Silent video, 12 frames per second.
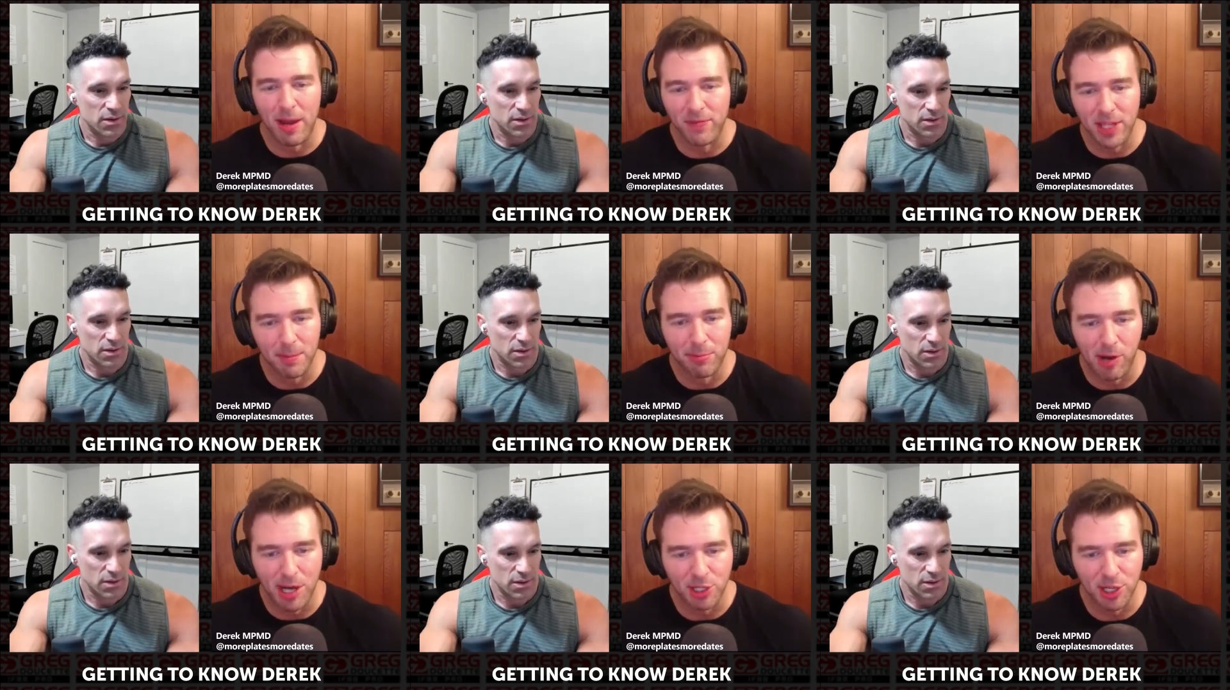Speaker 1: the
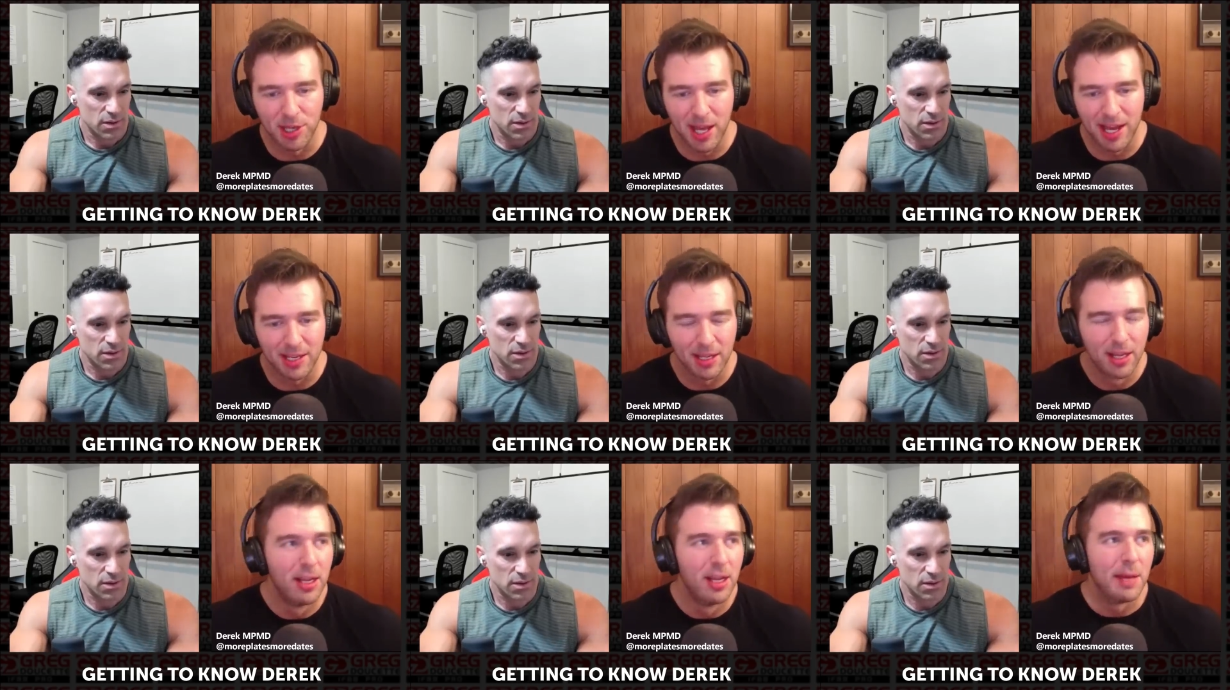impression that
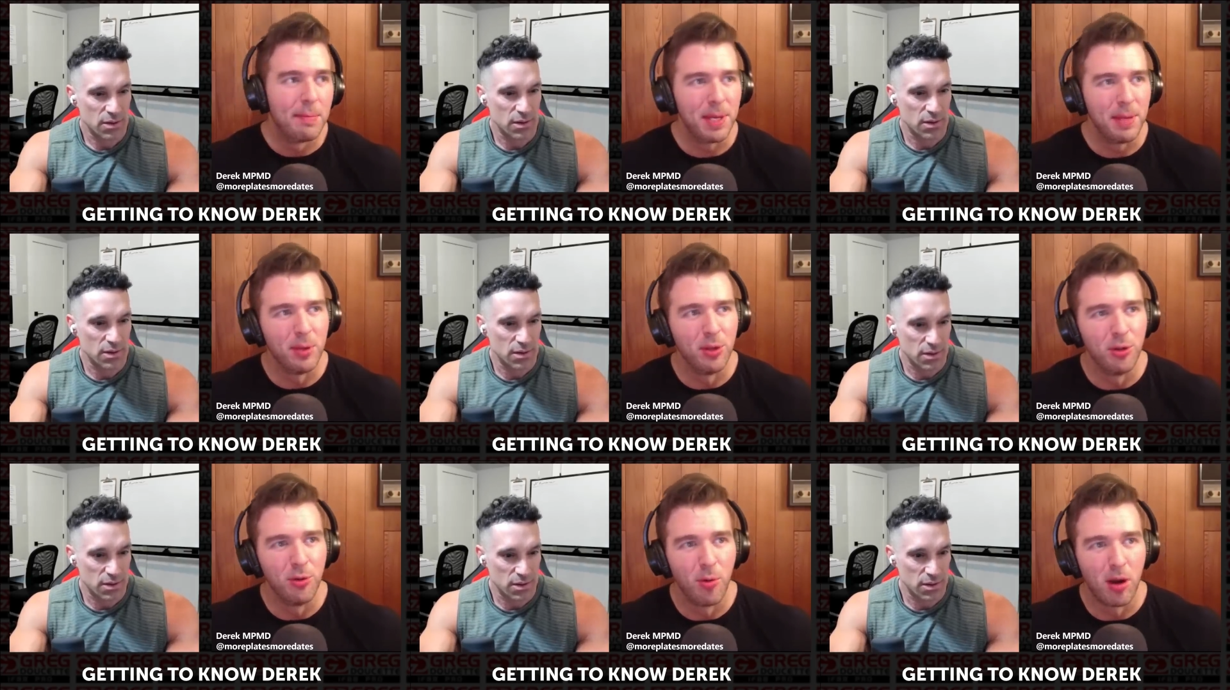people who
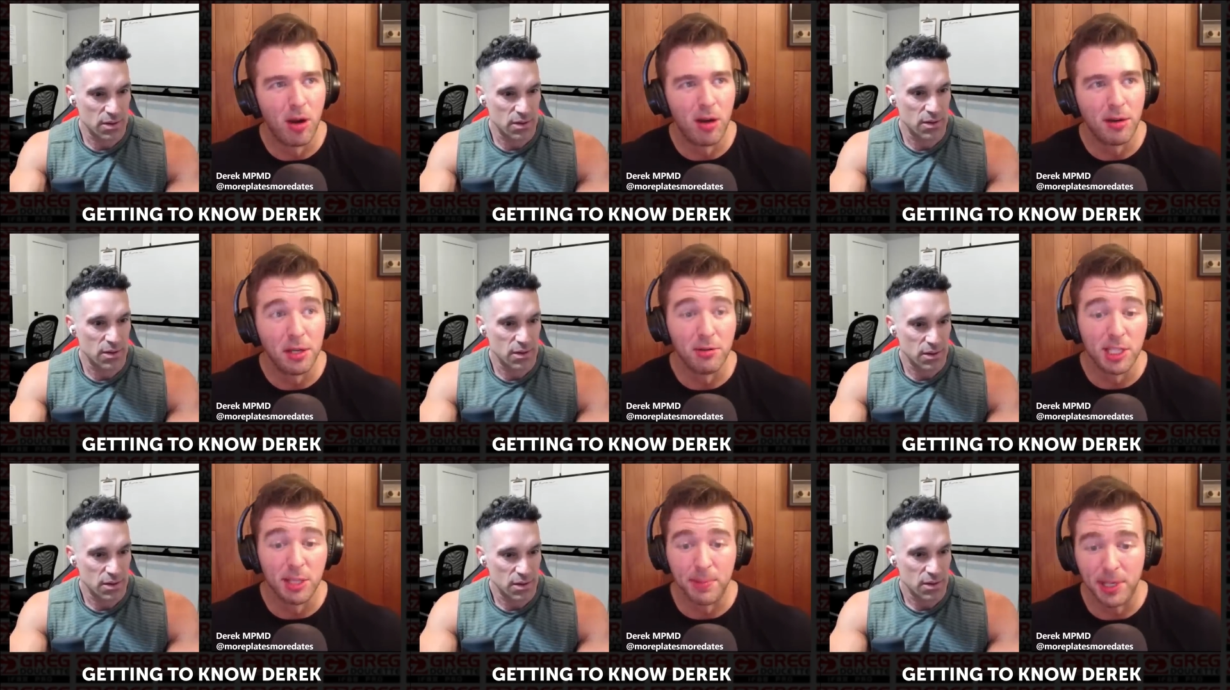are you know
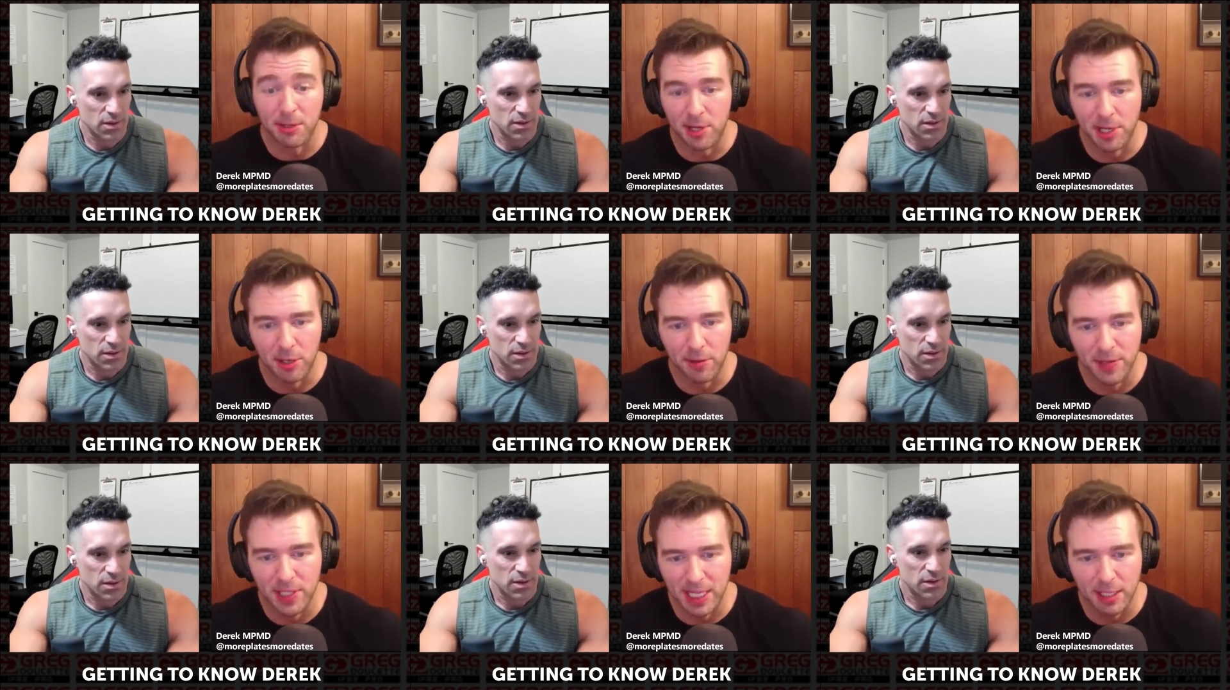superior physique